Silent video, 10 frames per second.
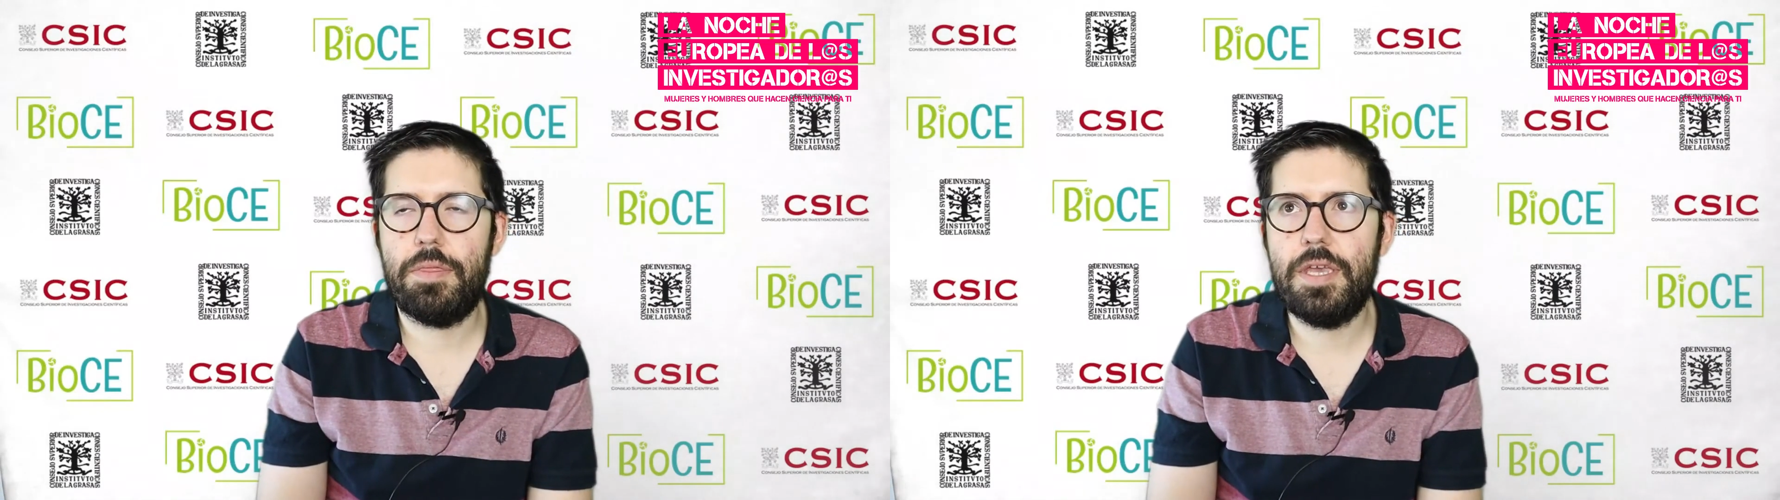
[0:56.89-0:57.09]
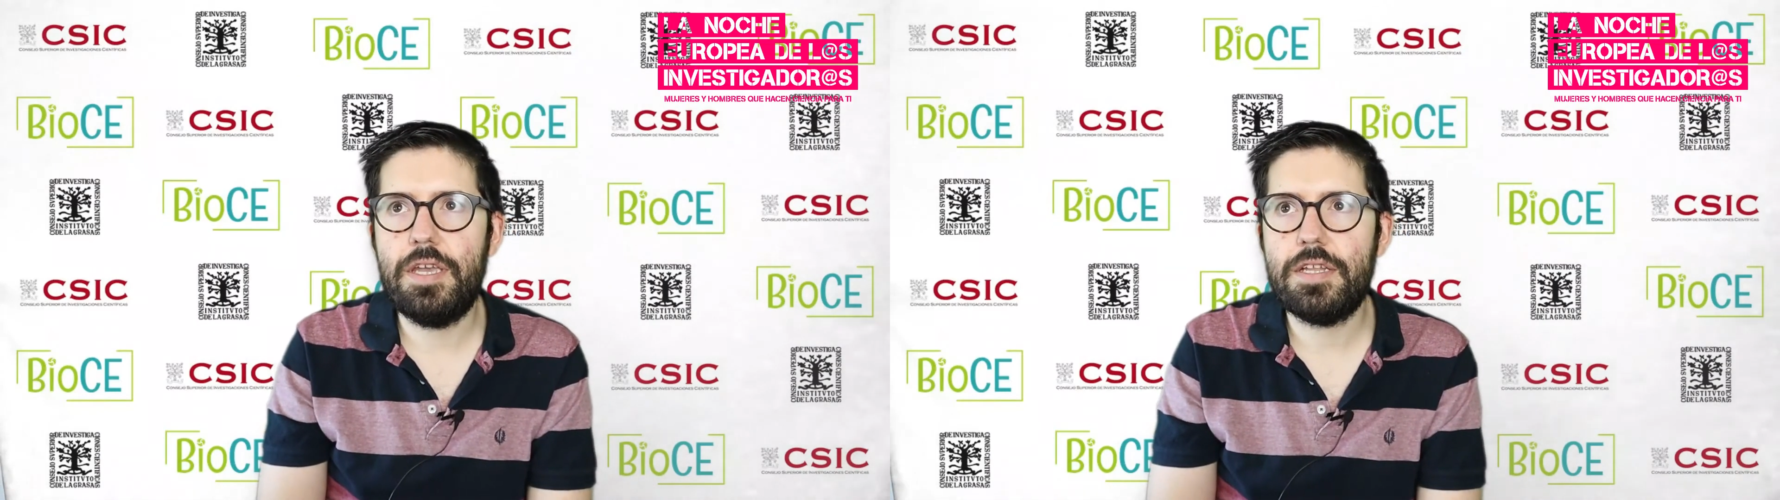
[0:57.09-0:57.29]

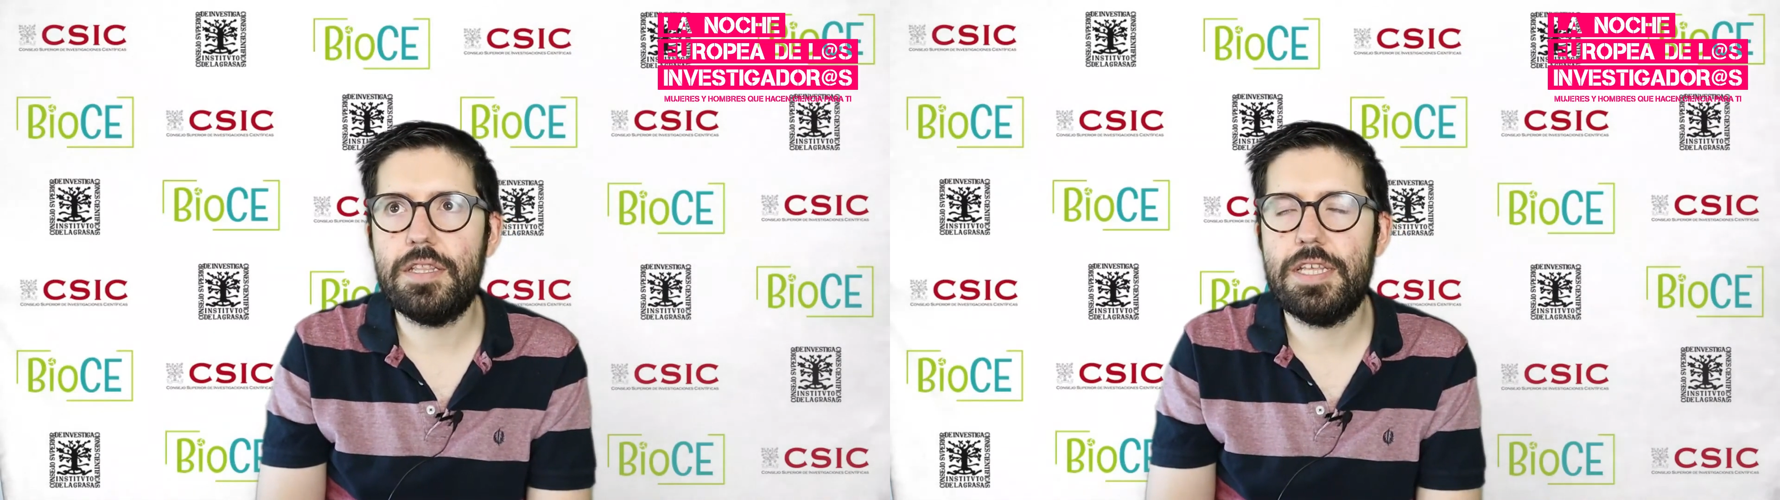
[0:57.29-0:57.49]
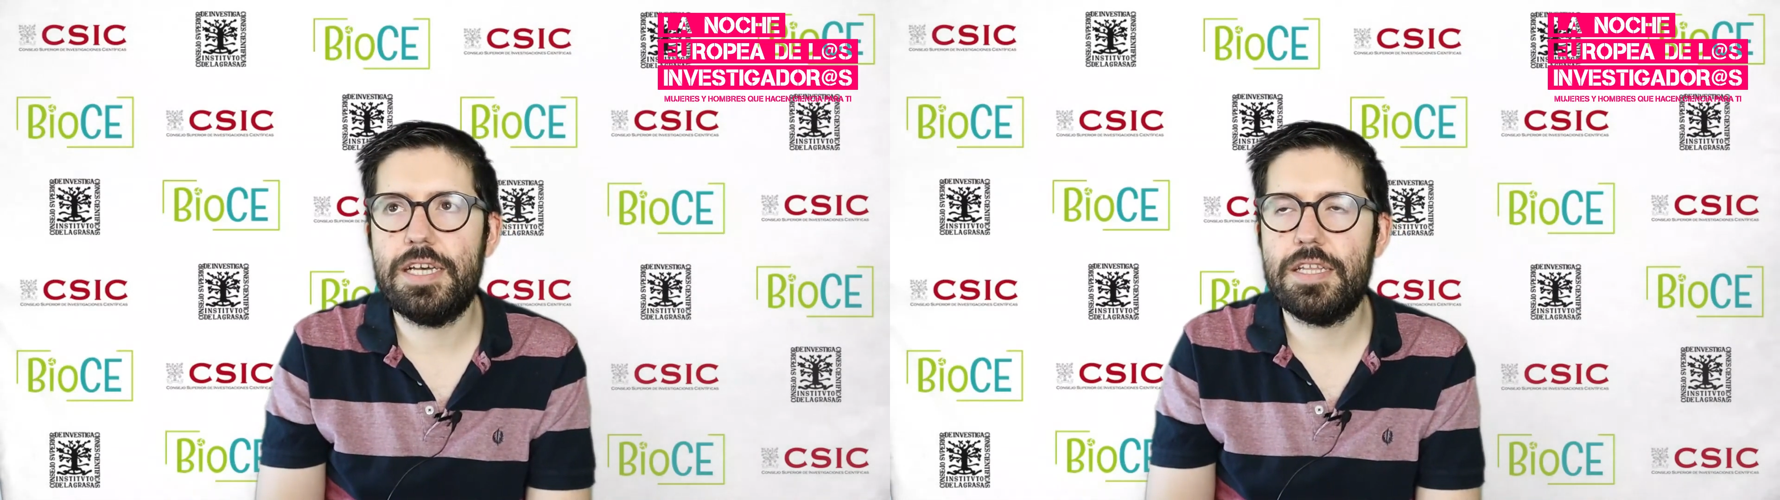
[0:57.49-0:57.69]
think
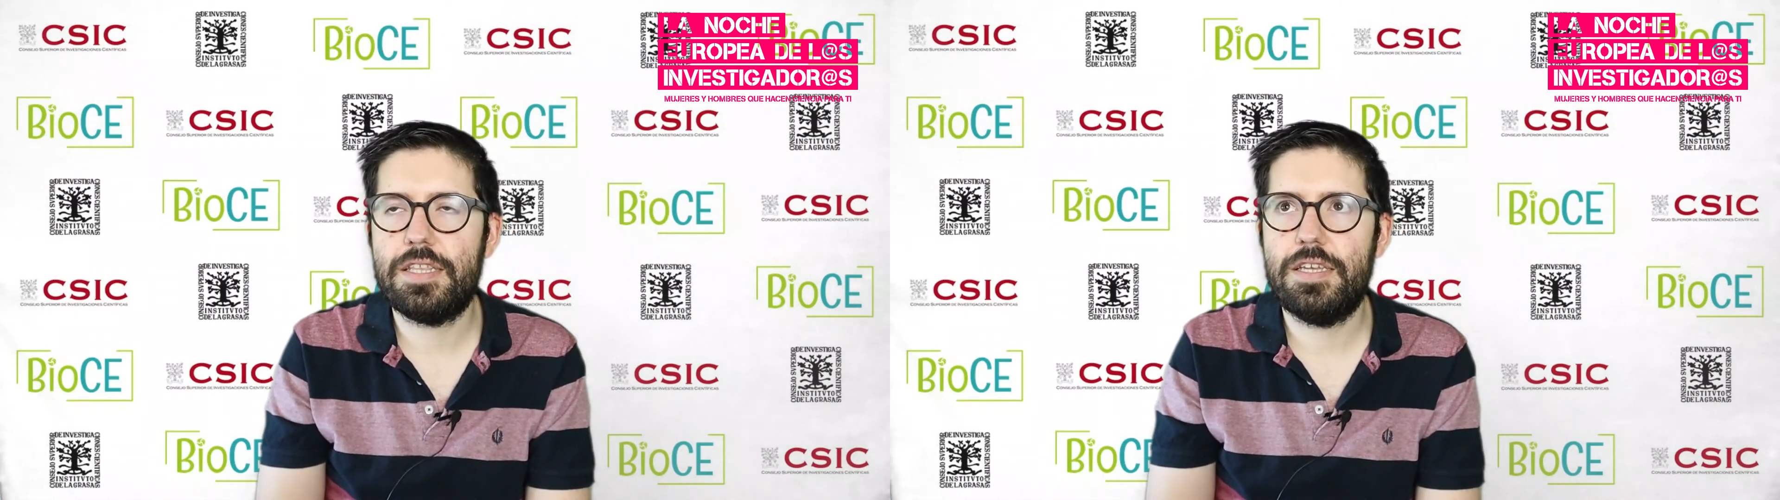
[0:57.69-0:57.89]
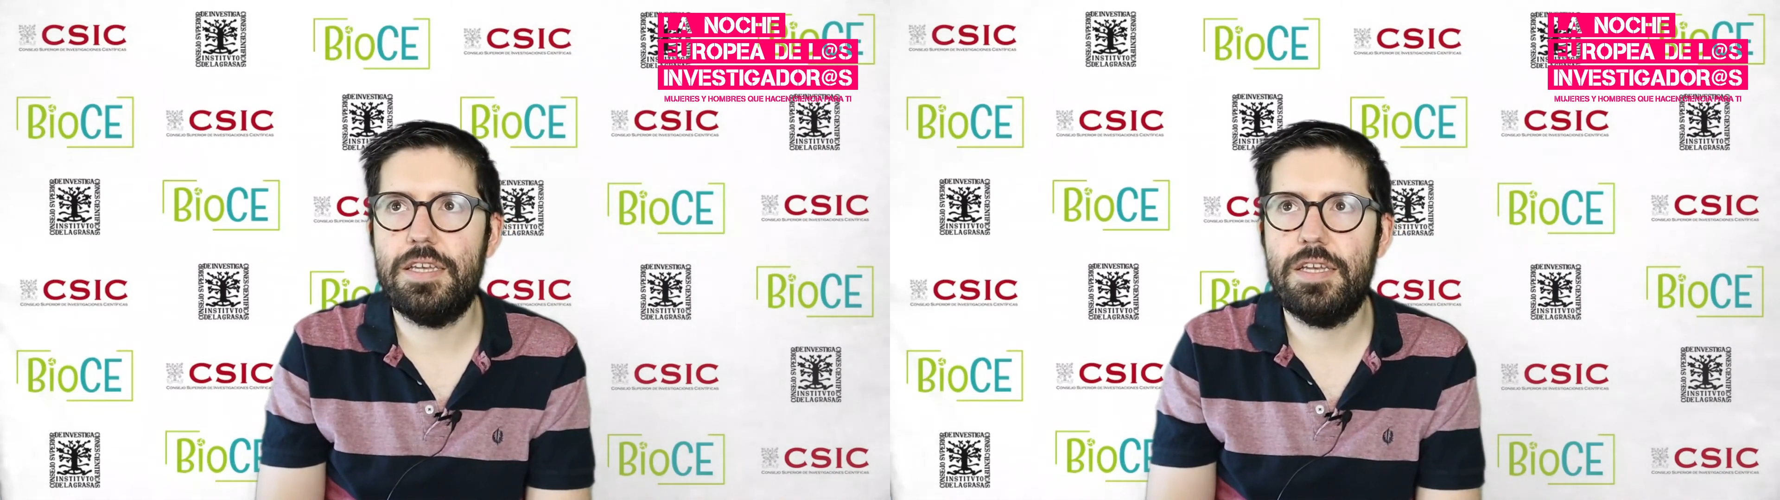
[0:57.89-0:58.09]
that
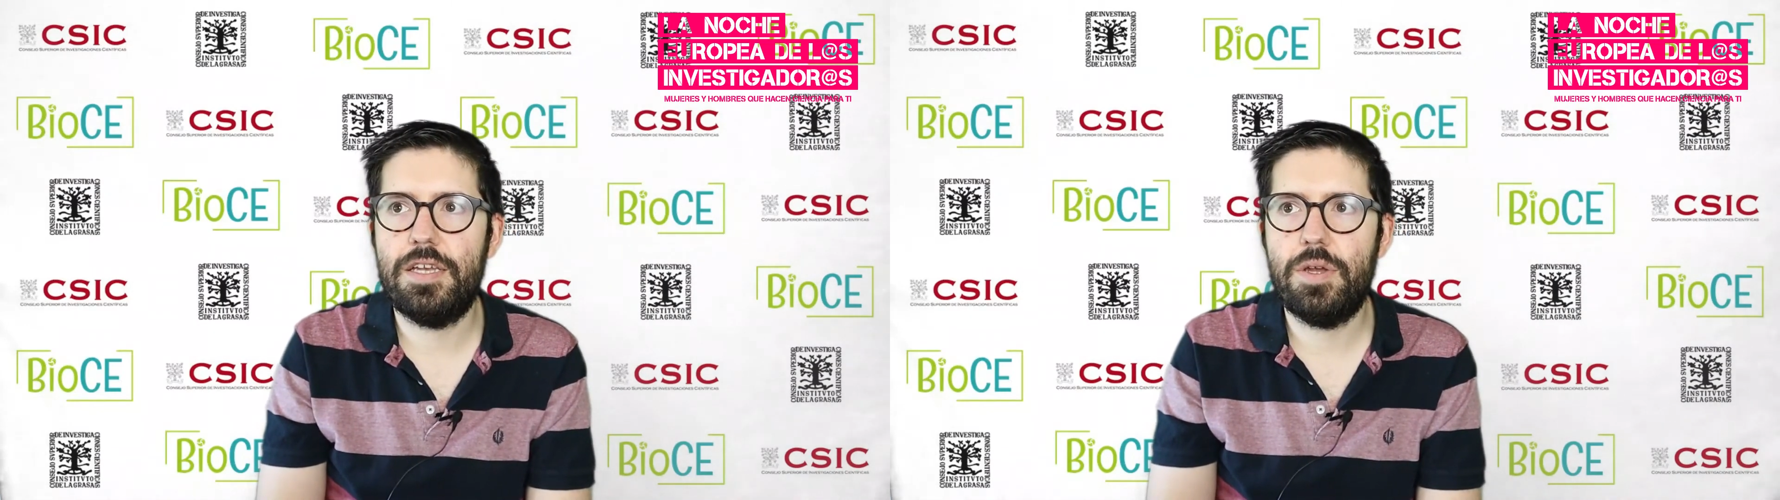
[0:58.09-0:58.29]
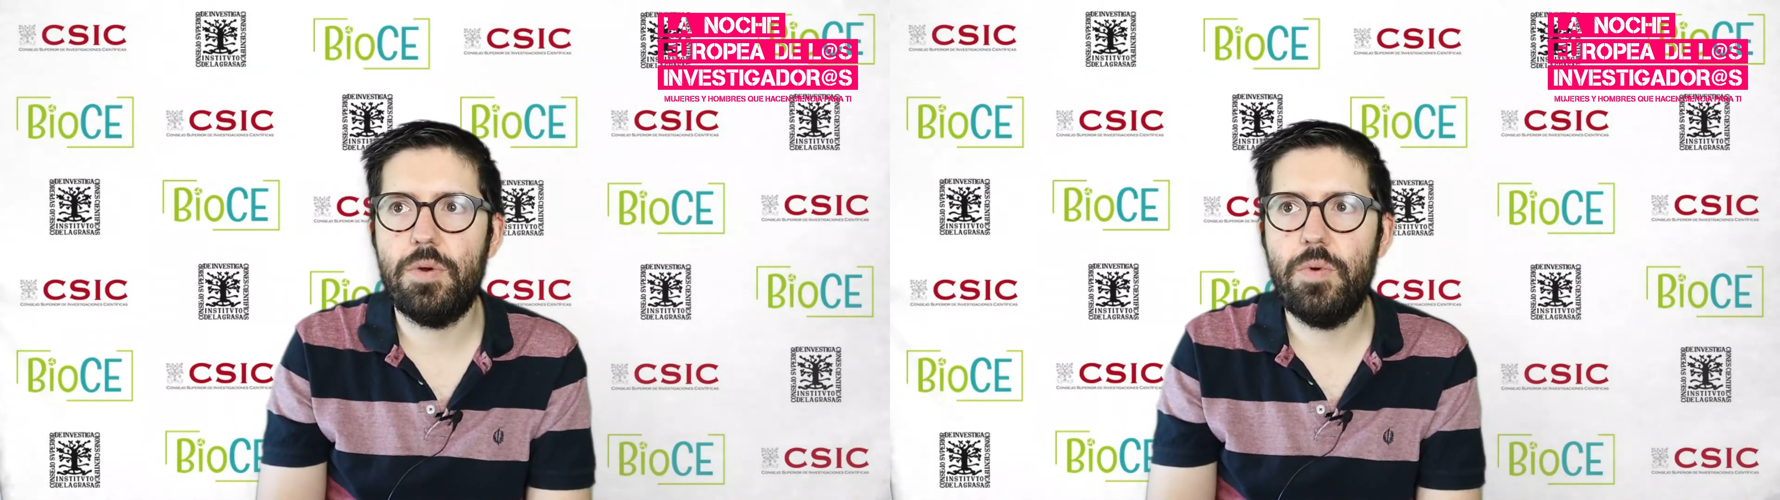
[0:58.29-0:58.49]
uh,